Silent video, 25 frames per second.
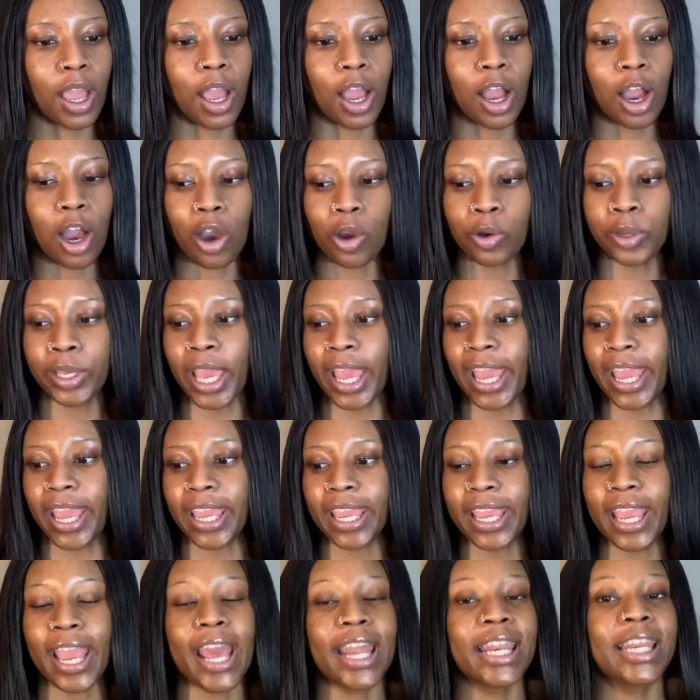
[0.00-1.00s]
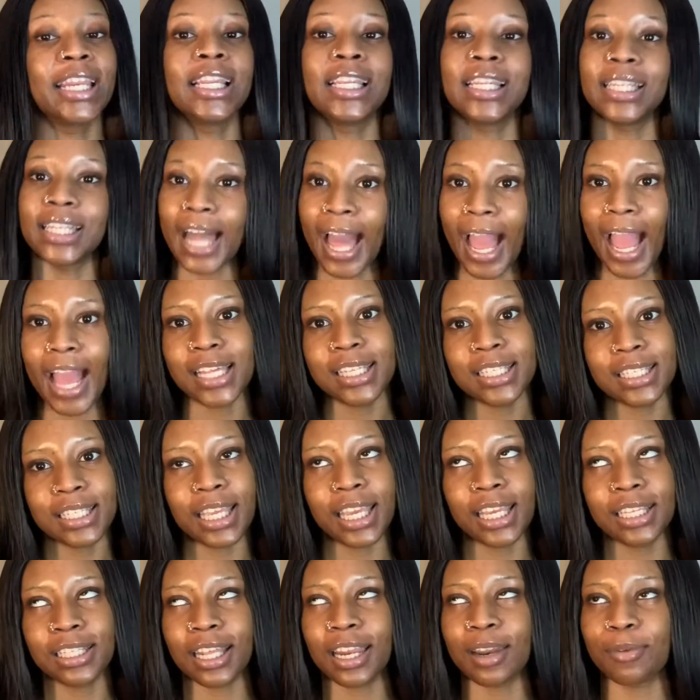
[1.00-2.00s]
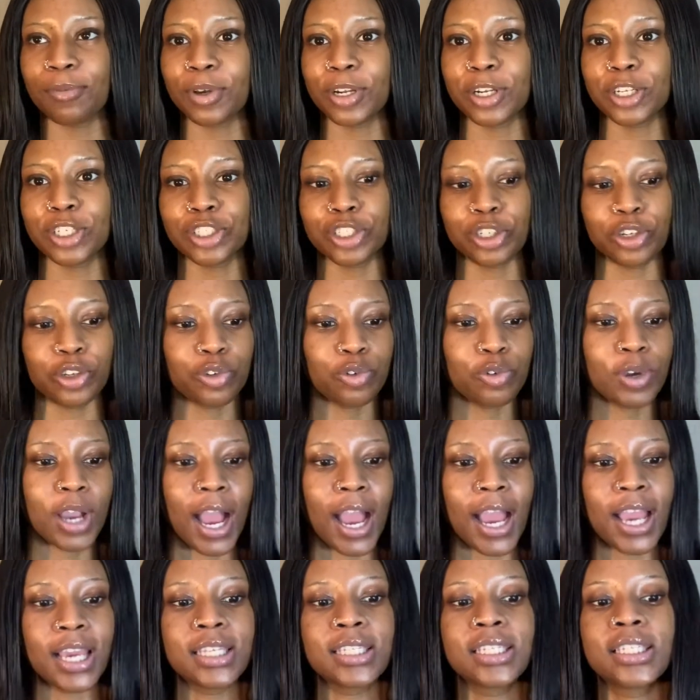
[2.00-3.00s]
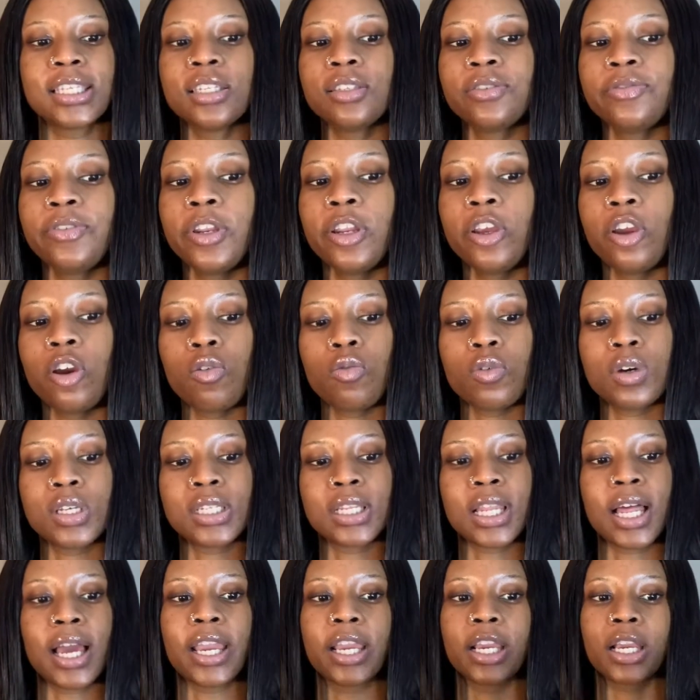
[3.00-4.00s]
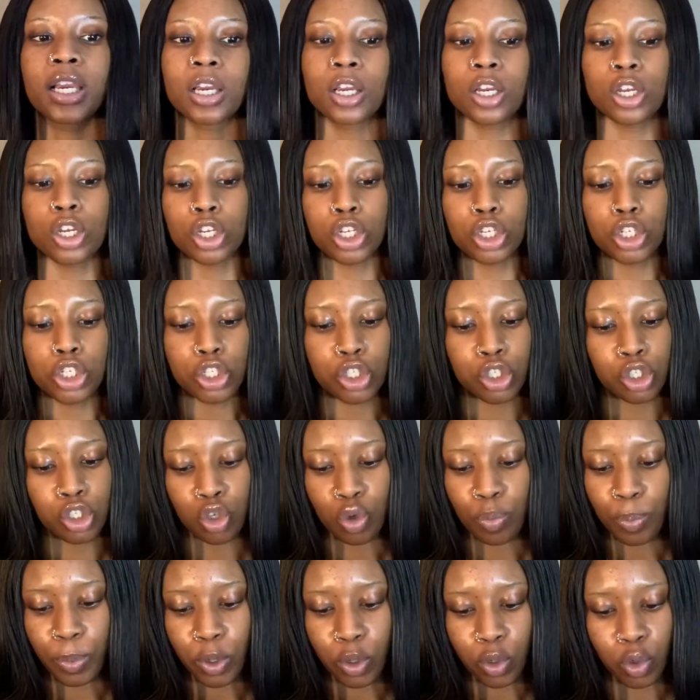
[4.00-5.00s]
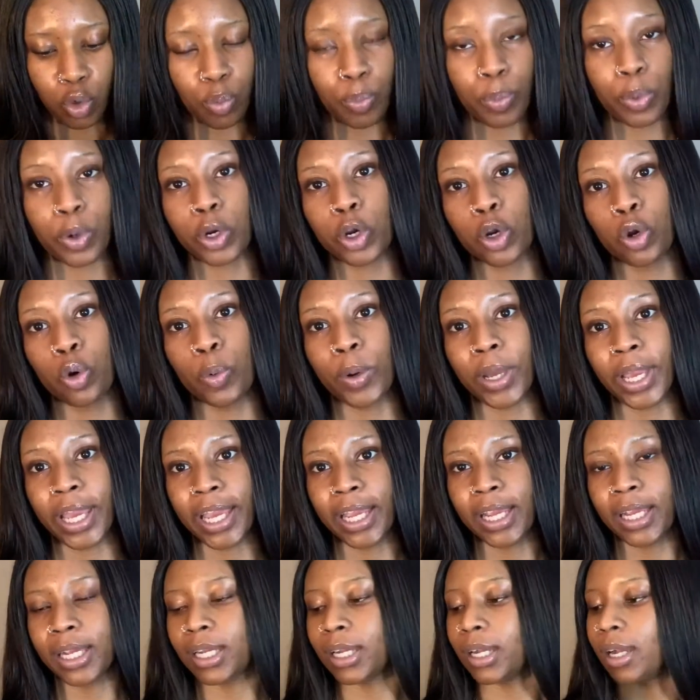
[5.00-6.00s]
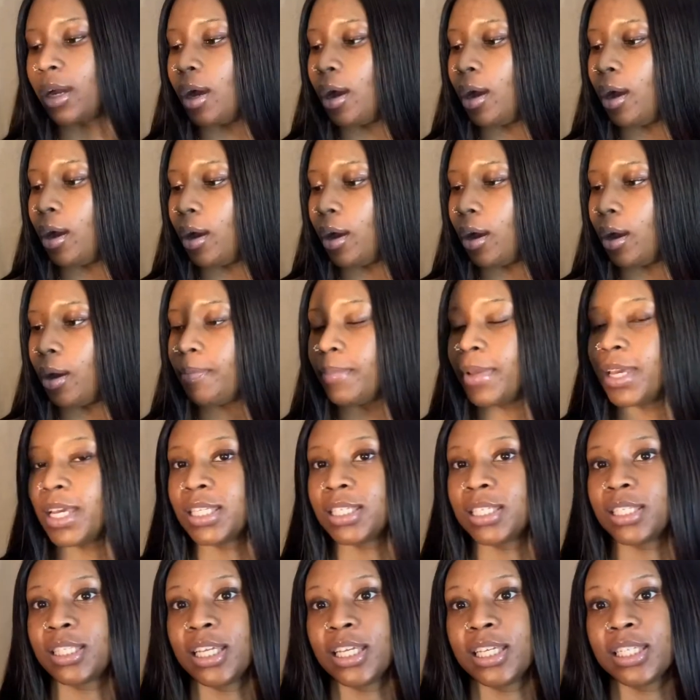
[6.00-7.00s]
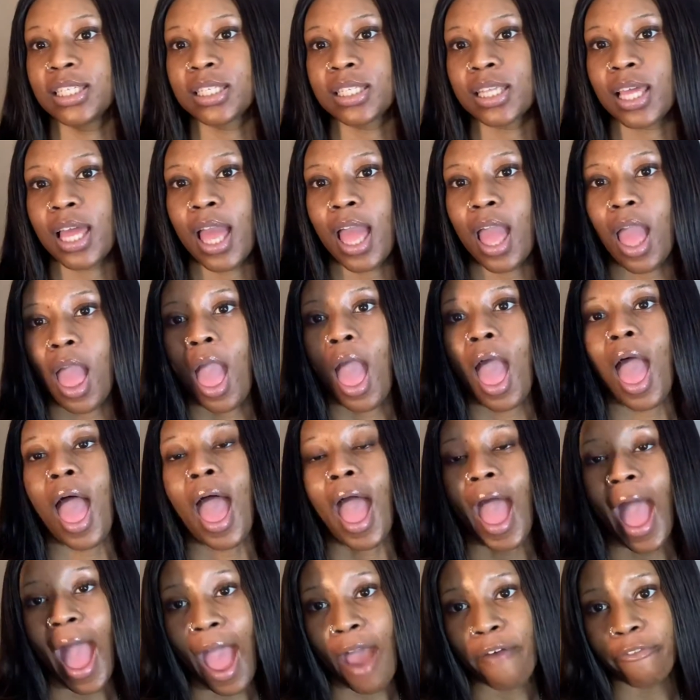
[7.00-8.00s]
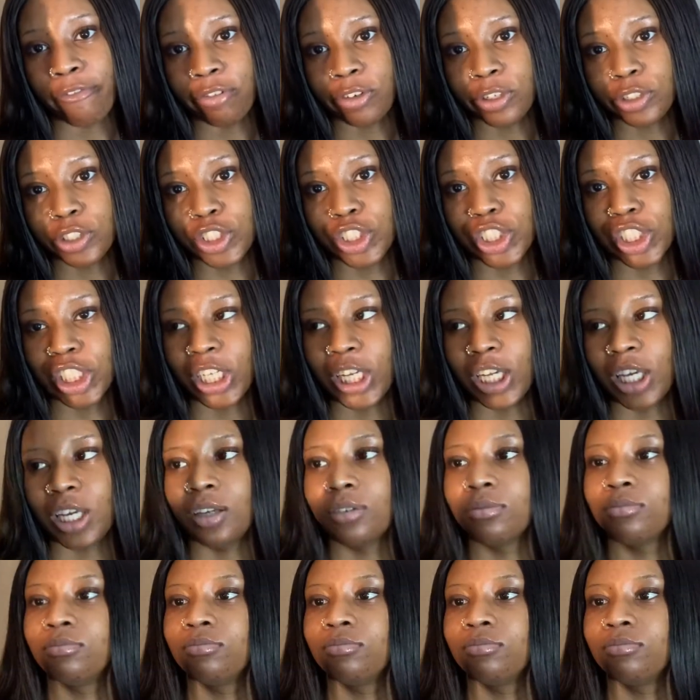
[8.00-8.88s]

okay and the last thing that i'm gonna show you guys this video was like super duper quick um is this ApHogee